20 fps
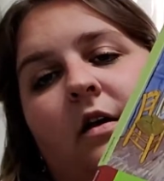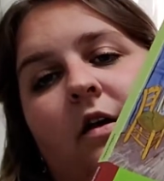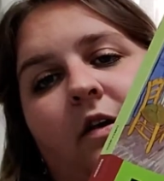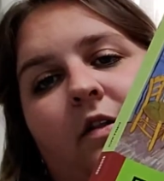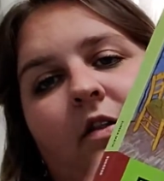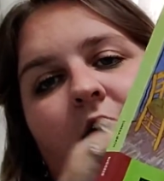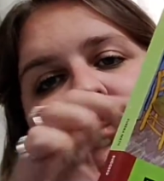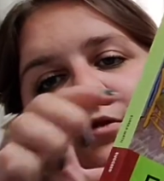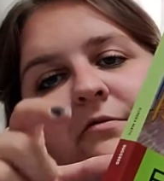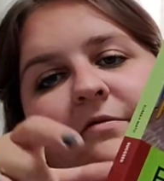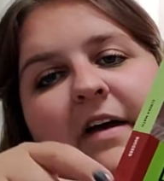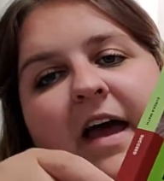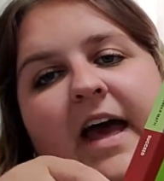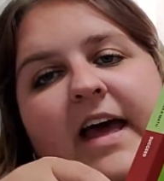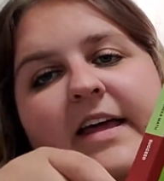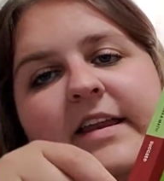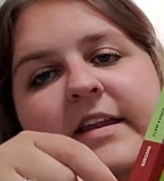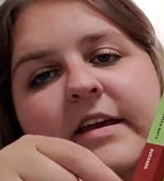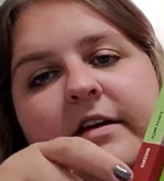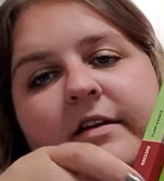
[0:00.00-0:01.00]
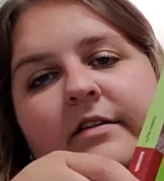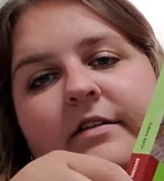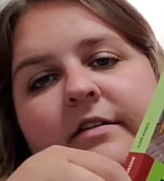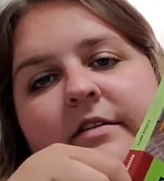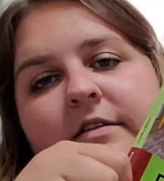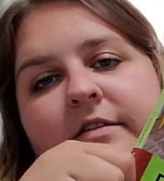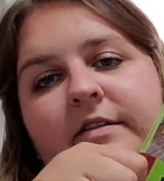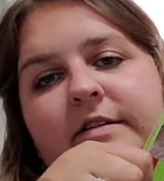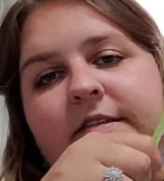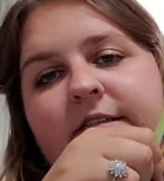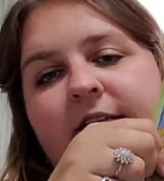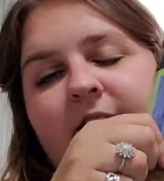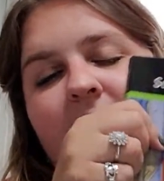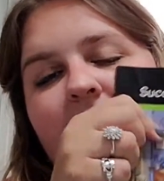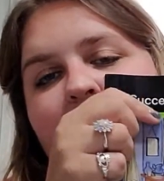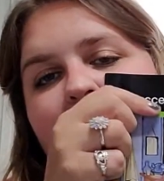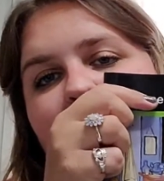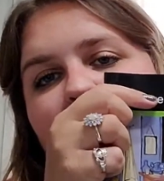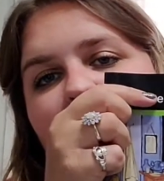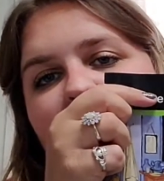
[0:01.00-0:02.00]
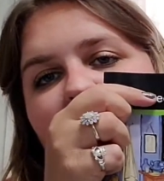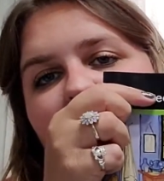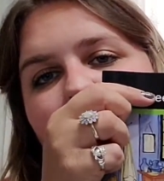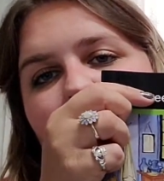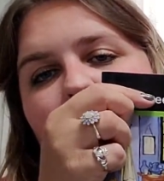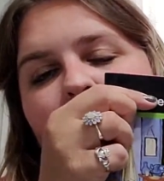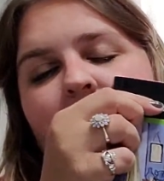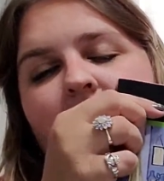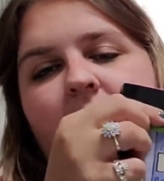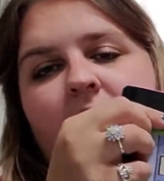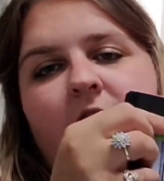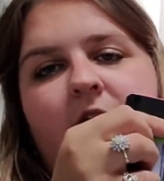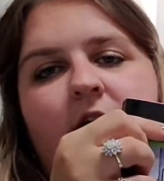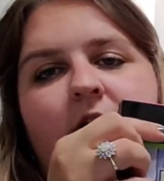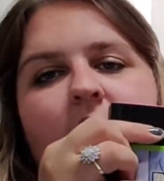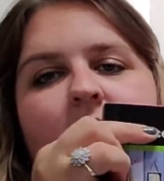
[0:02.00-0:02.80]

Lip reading: the Red Succeed book,